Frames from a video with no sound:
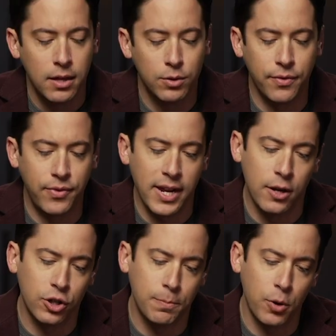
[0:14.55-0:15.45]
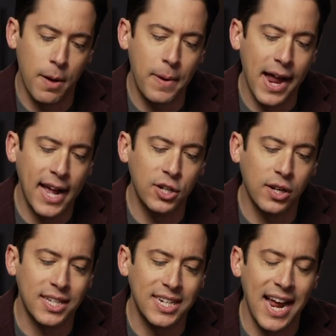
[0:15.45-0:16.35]
There's a video just put up by
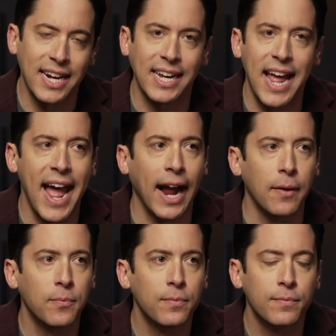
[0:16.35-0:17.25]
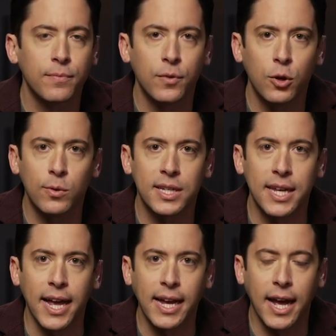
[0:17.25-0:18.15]
Angela Stanton King, who is
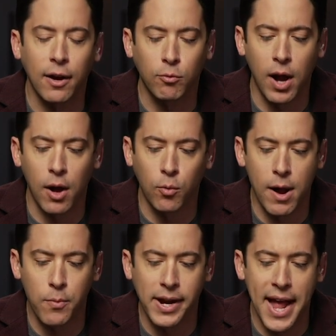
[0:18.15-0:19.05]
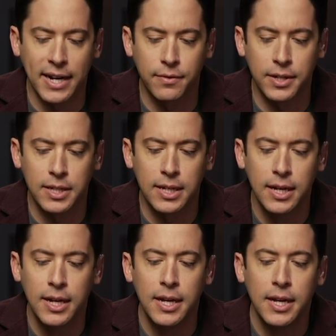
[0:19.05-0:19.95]
a, uh, a right wing activist.
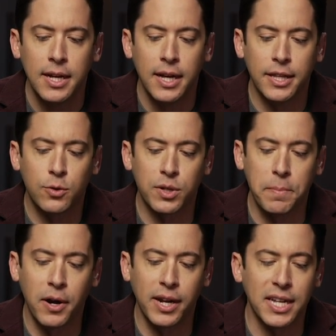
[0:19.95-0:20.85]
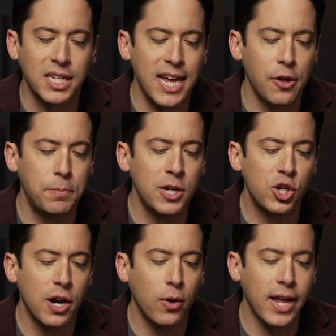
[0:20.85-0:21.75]
This was apparently the South
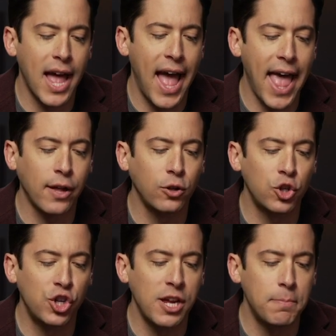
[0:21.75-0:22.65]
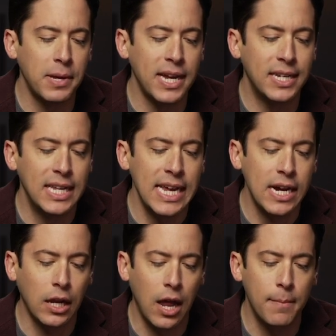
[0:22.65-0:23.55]
Beach area
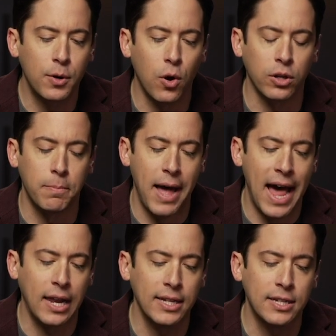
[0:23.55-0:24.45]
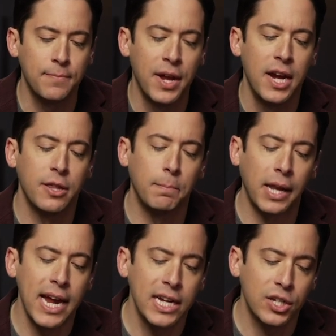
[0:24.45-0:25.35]
LGBT club called Palace. The
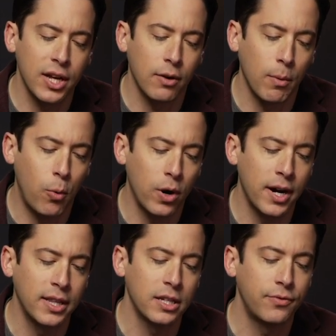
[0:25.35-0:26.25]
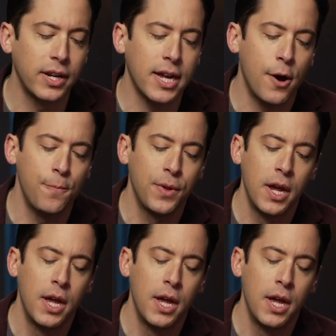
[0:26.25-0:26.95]
Blaze uh, reported on this video